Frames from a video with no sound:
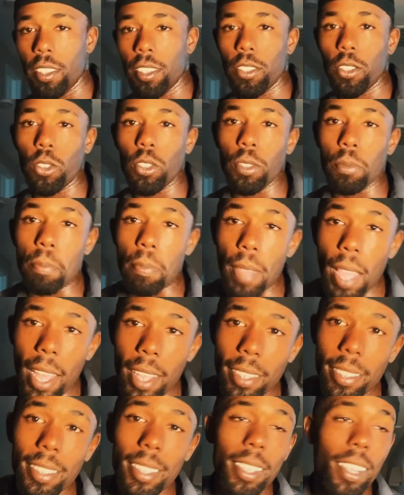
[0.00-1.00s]
So it's
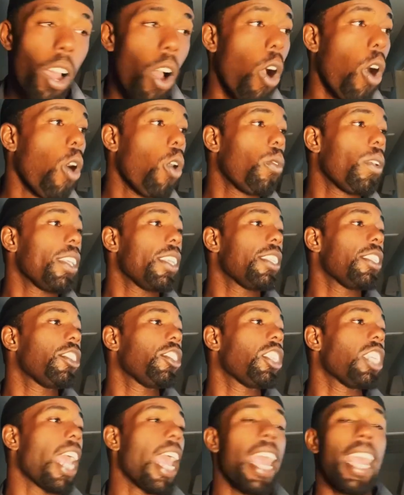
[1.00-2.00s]
best to always
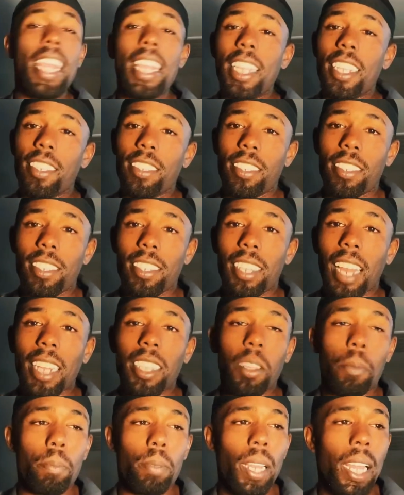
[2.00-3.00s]
change, like
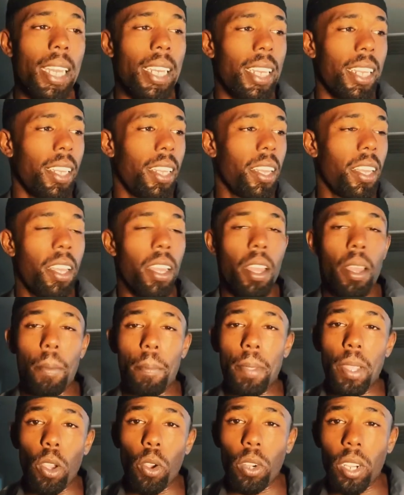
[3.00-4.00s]
the planet.
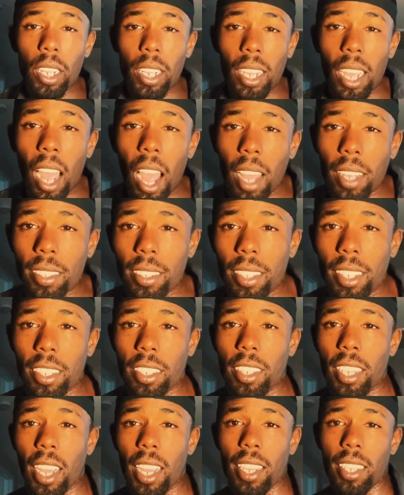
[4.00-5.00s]
Be on a constant
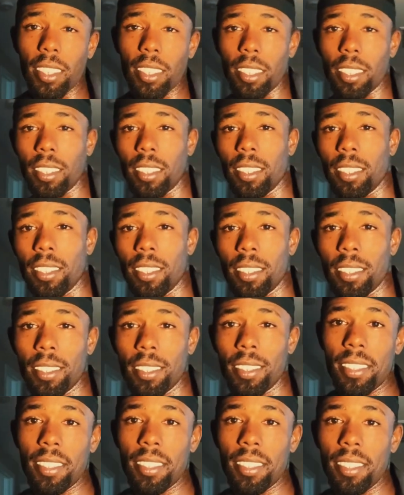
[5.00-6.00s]
change.
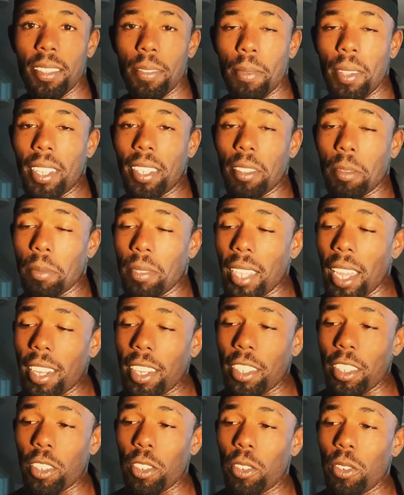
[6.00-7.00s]
Because I'm
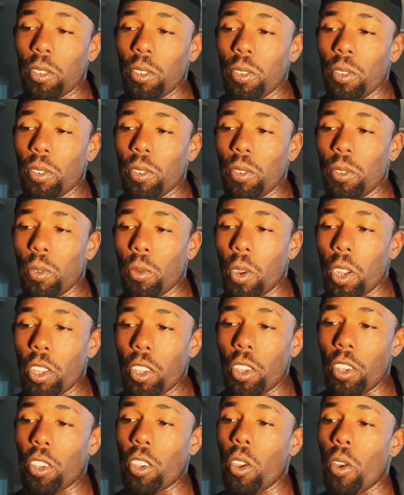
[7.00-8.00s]
telling you, where
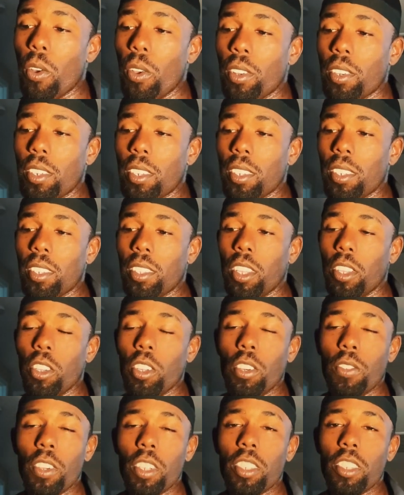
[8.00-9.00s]
you're going, the
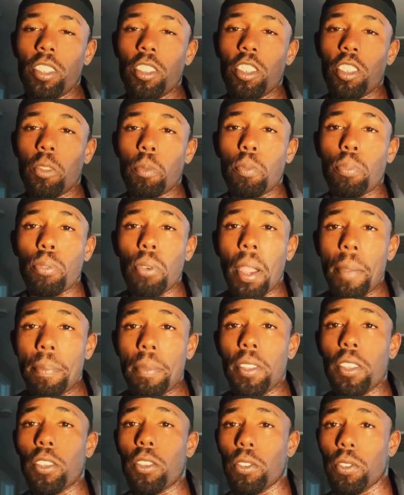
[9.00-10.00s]
universe is just
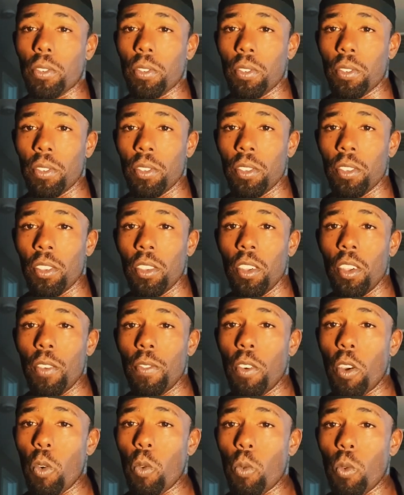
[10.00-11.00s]
prepping you
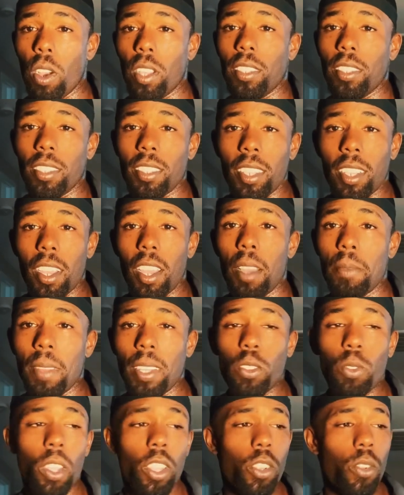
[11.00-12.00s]
for what's to come.
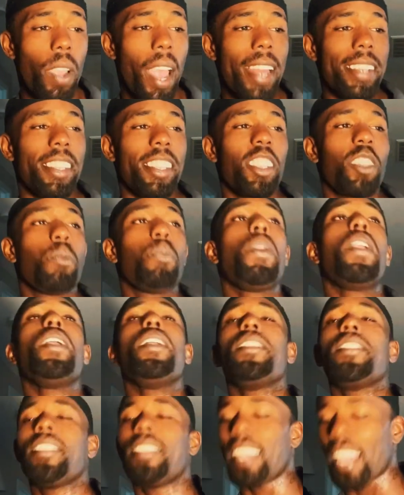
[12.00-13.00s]
That's why you had to
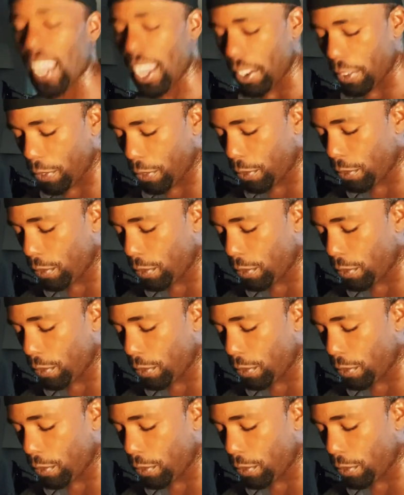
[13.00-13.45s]
experience that.